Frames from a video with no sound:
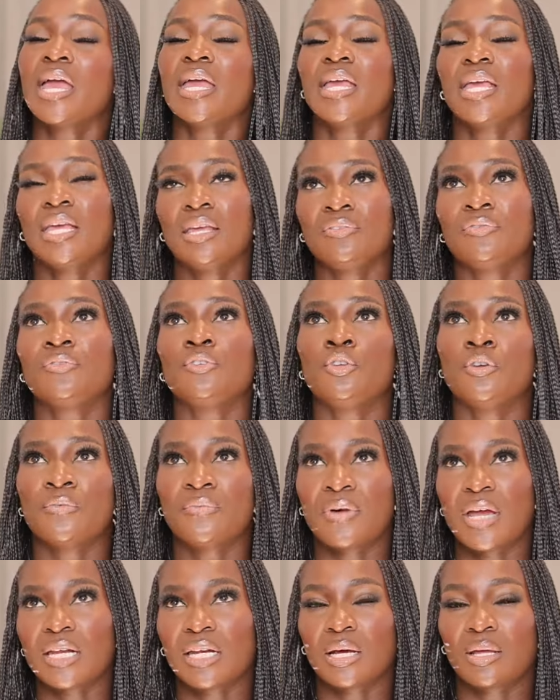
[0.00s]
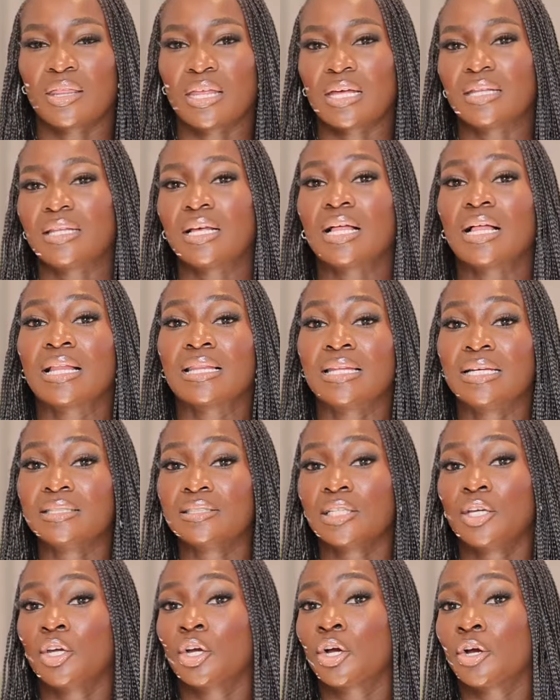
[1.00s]
If you find out that the
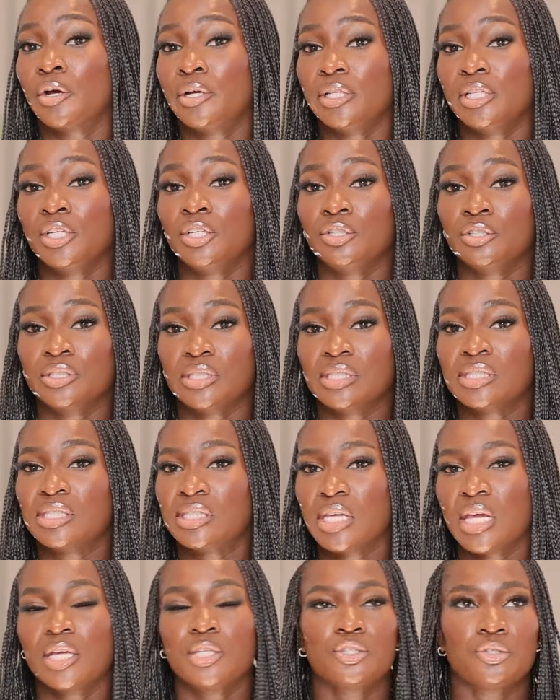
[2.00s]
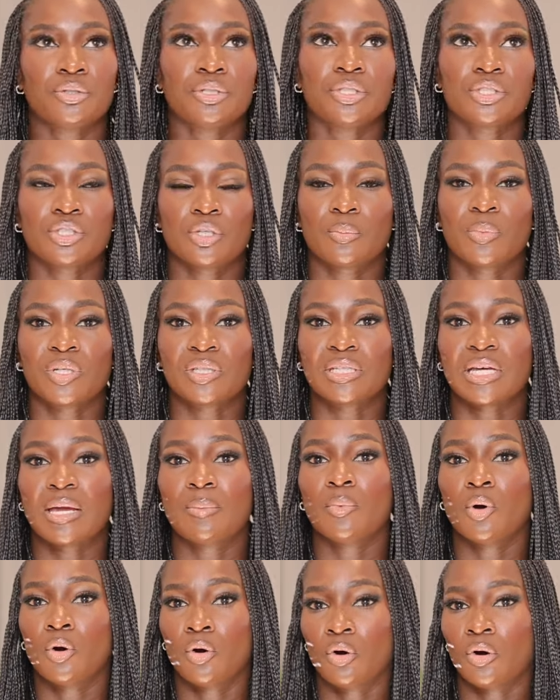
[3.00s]
cleanser you're currently using, say during
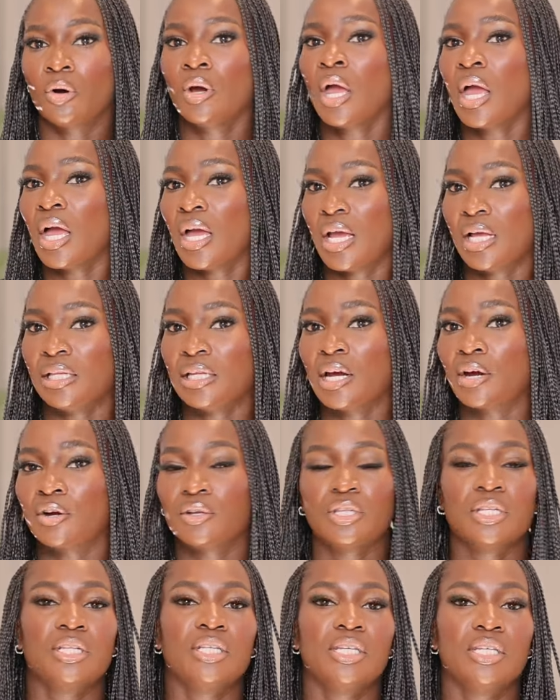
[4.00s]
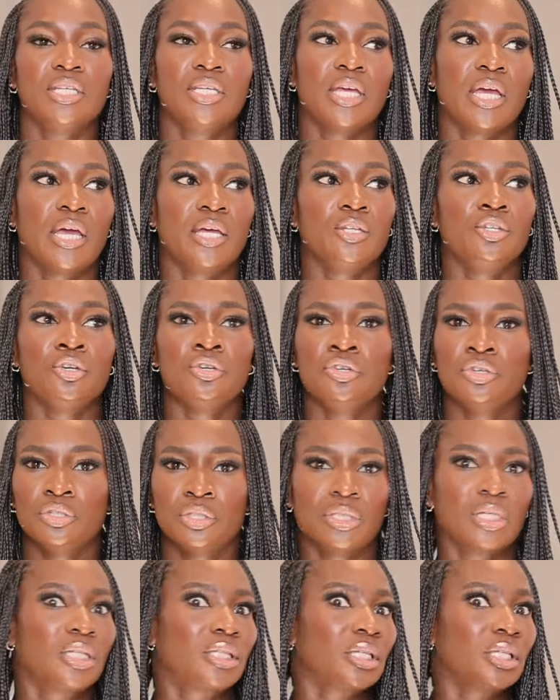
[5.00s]
summertime or earlier on in the year, you
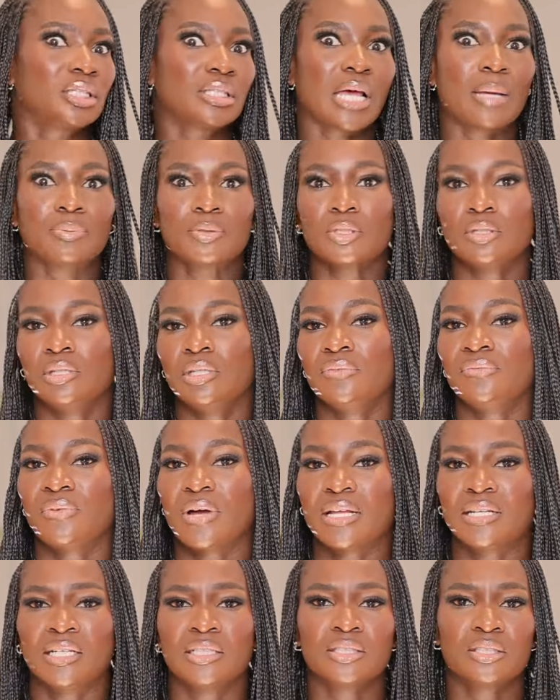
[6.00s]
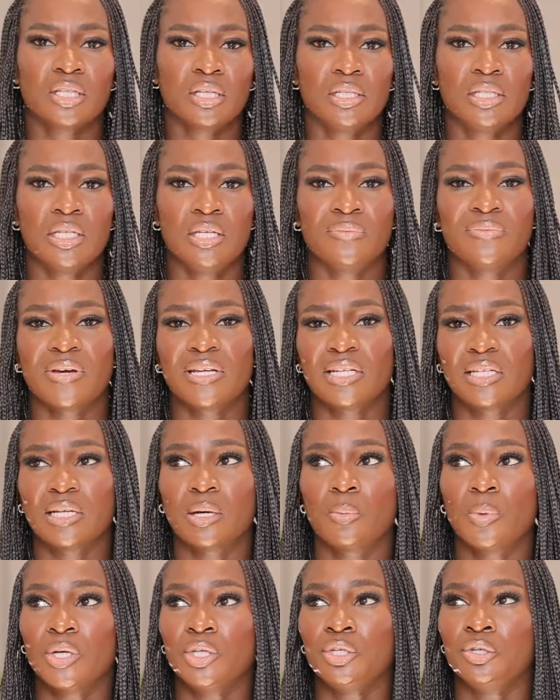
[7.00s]
use it, it's absolutely fine, then suddenly you find out
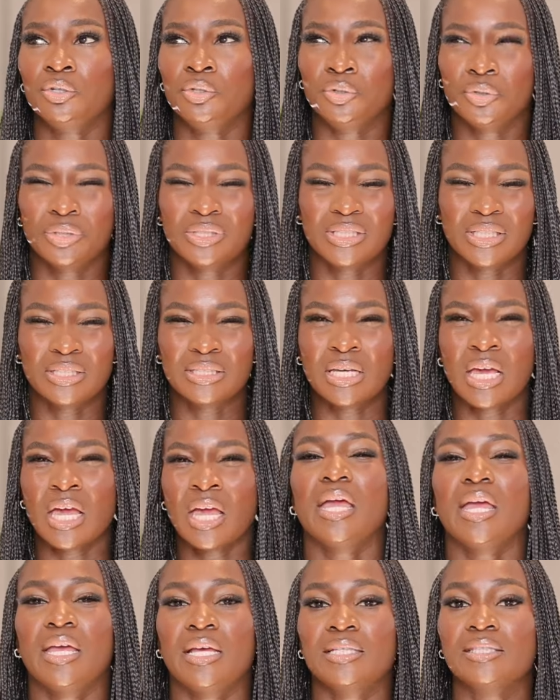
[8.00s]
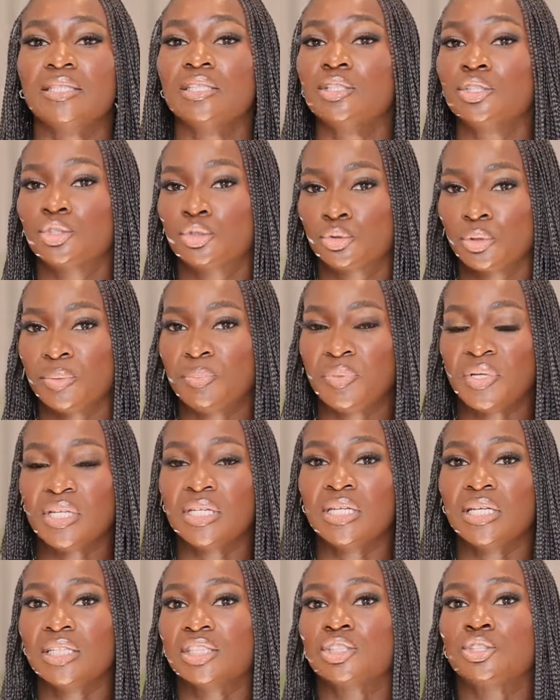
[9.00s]
that when you use it, it's
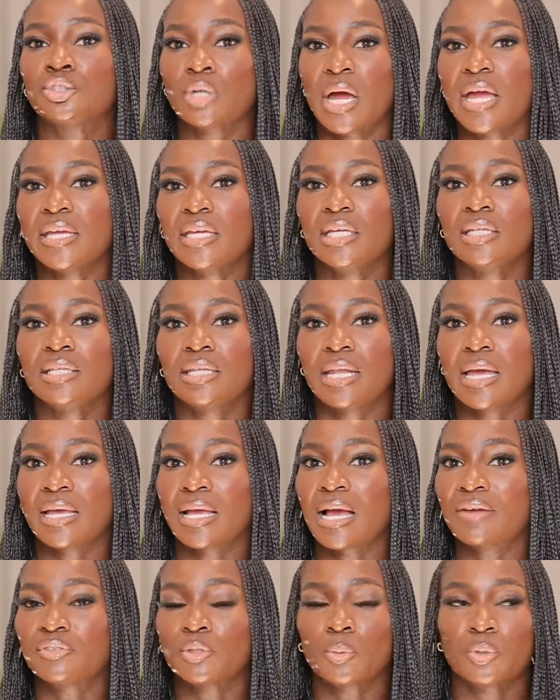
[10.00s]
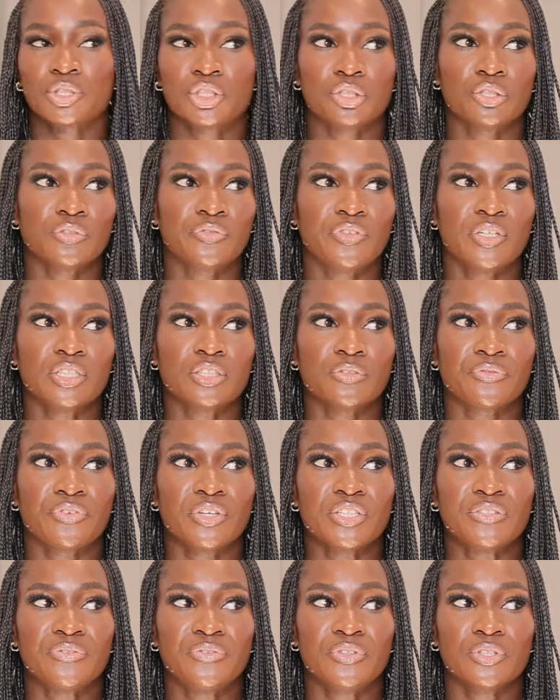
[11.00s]
stripping, it's drying, like after washing your
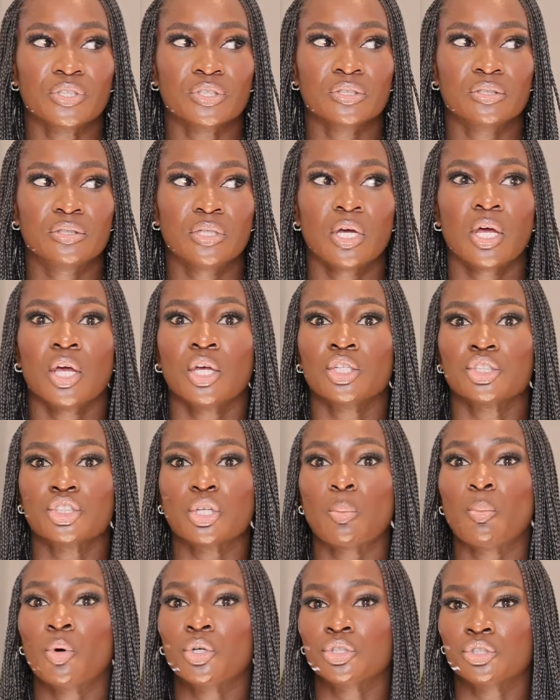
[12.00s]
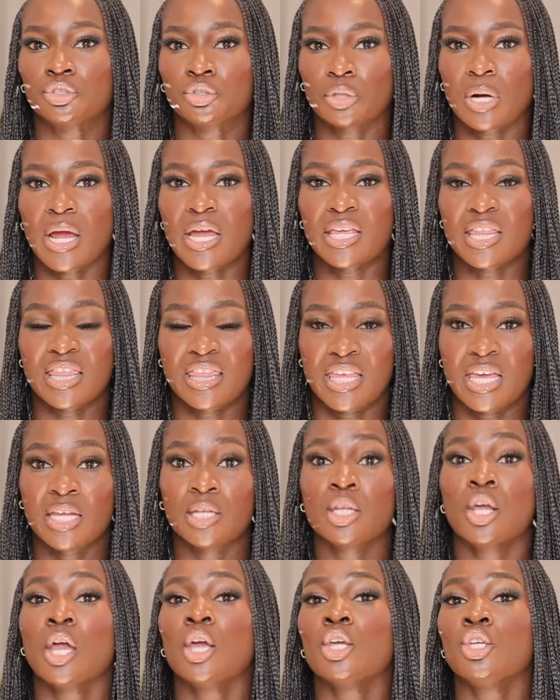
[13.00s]
face feels somewhat dry,
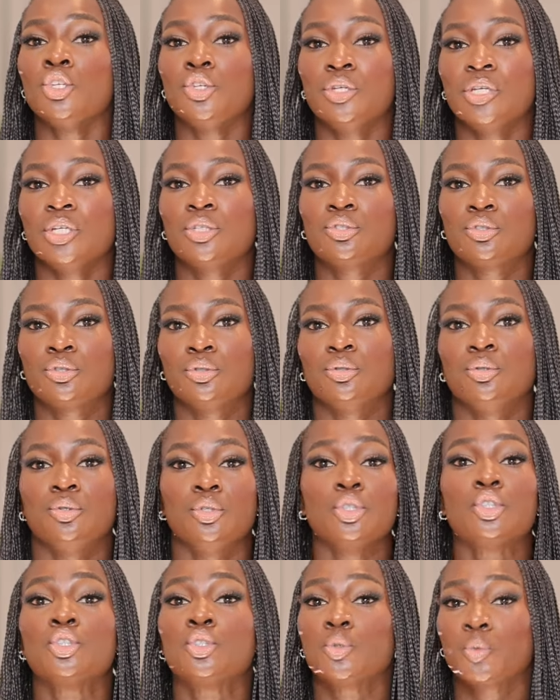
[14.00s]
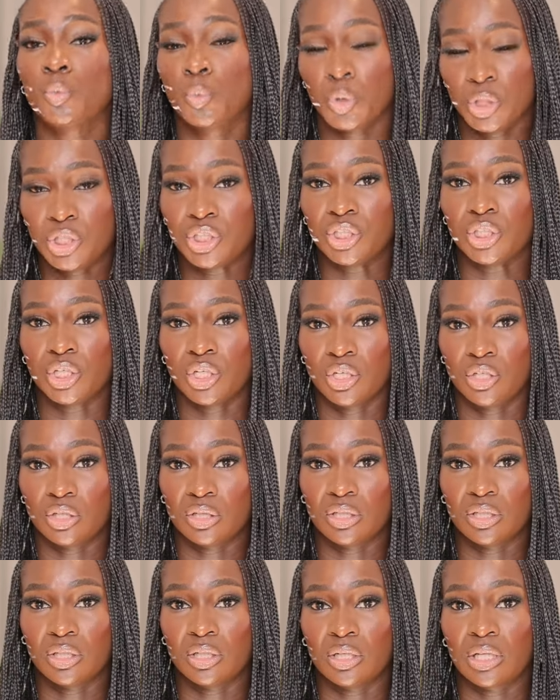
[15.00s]
then you need to switch
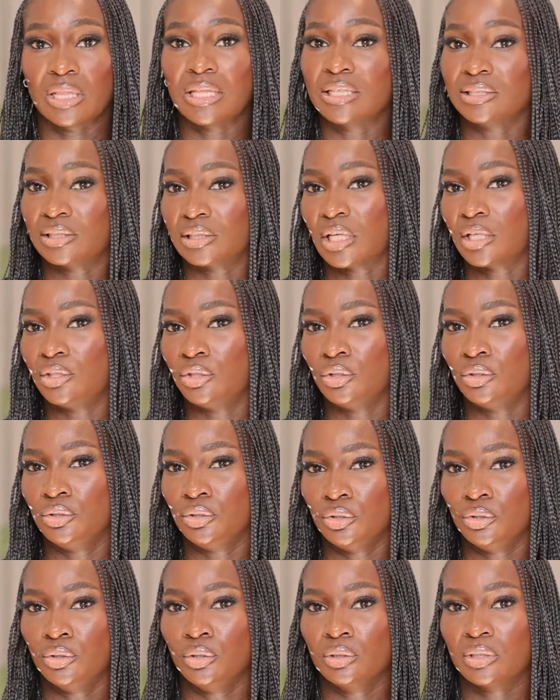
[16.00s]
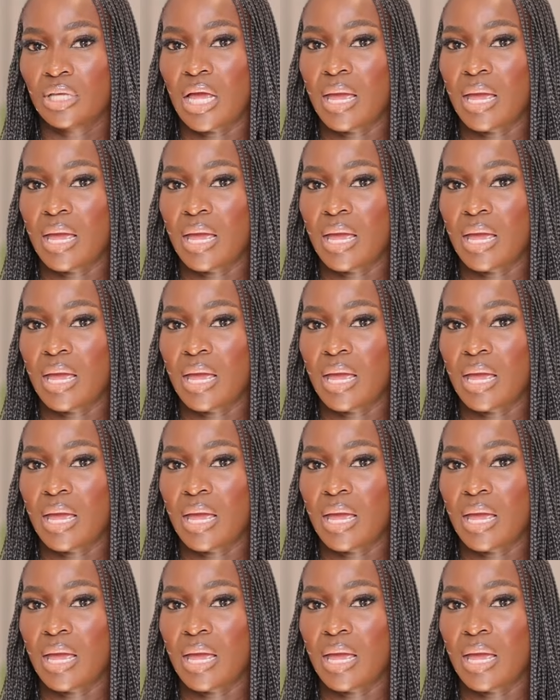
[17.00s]
the cleanser you use.